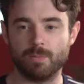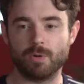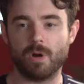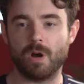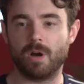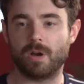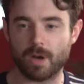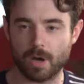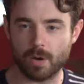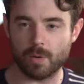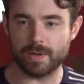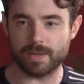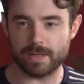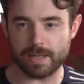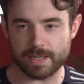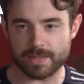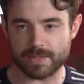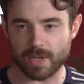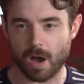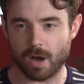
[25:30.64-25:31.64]
And Morocco
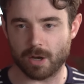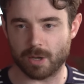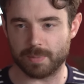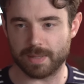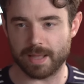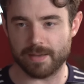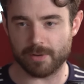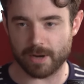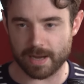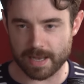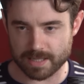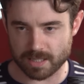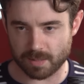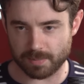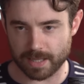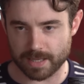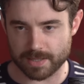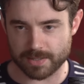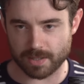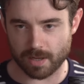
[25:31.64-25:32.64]
is arguably a very easy
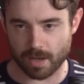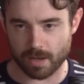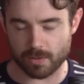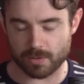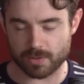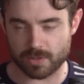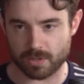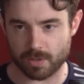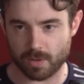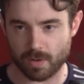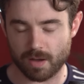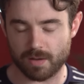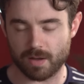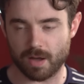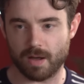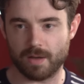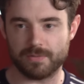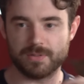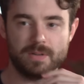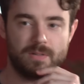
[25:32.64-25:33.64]
place to go to
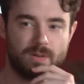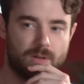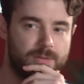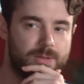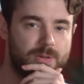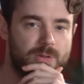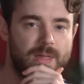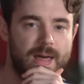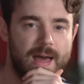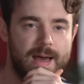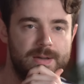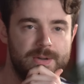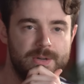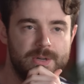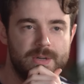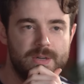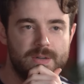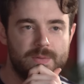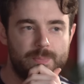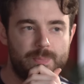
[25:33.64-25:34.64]
after you've gone through there.
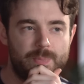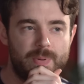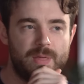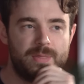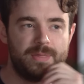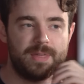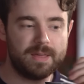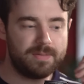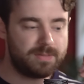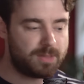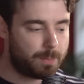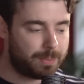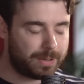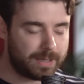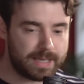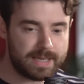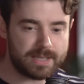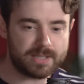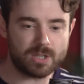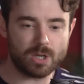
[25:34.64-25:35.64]
But the
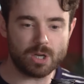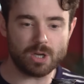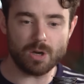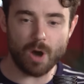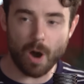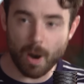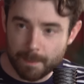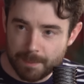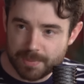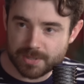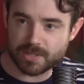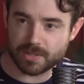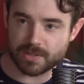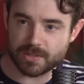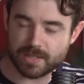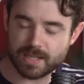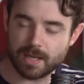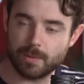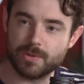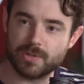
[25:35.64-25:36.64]
police
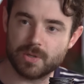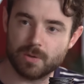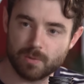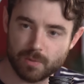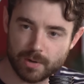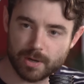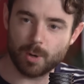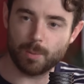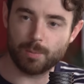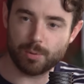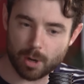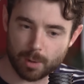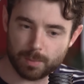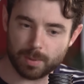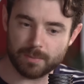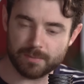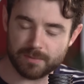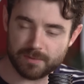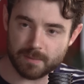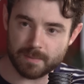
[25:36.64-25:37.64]
competency was a real
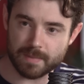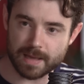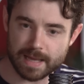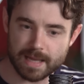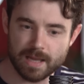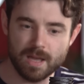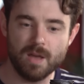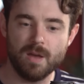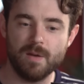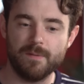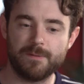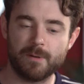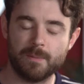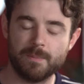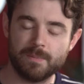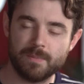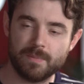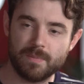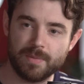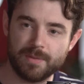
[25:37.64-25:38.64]
problem for me
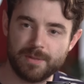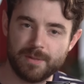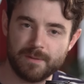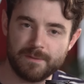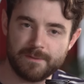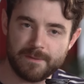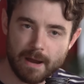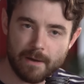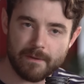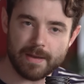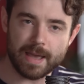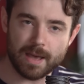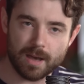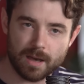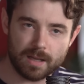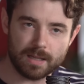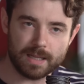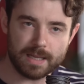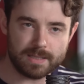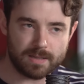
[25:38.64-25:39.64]
from the very
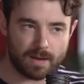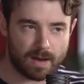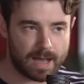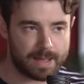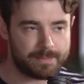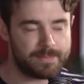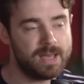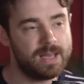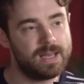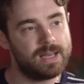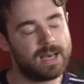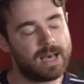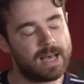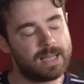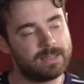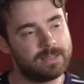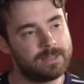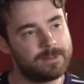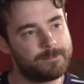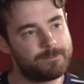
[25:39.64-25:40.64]
early time.
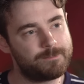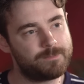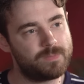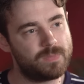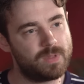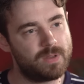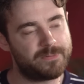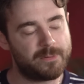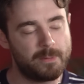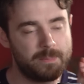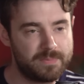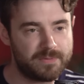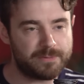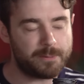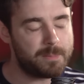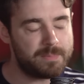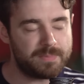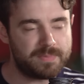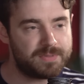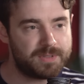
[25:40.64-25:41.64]
And
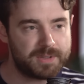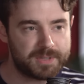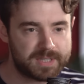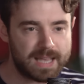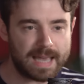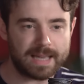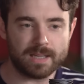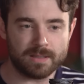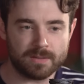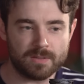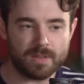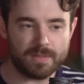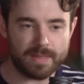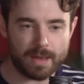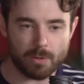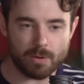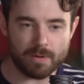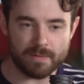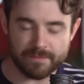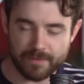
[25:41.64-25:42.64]
from the second that
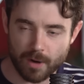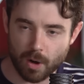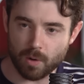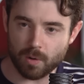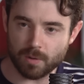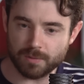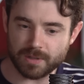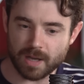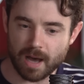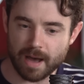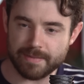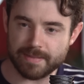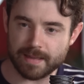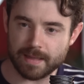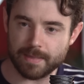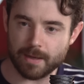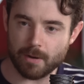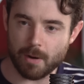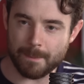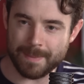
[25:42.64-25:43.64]
they were involved, I
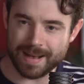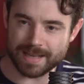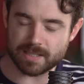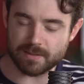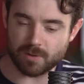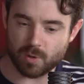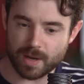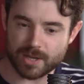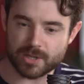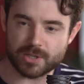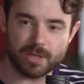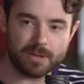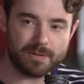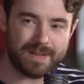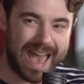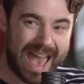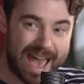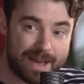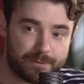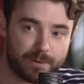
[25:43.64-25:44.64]
think there are massive questions
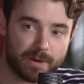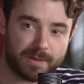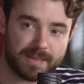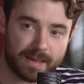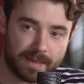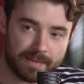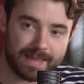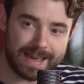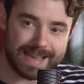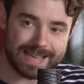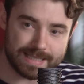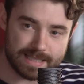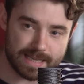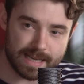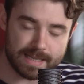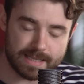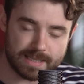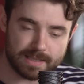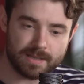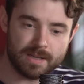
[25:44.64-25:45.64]
over everything they
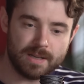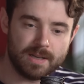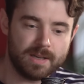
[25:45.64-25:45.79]
did.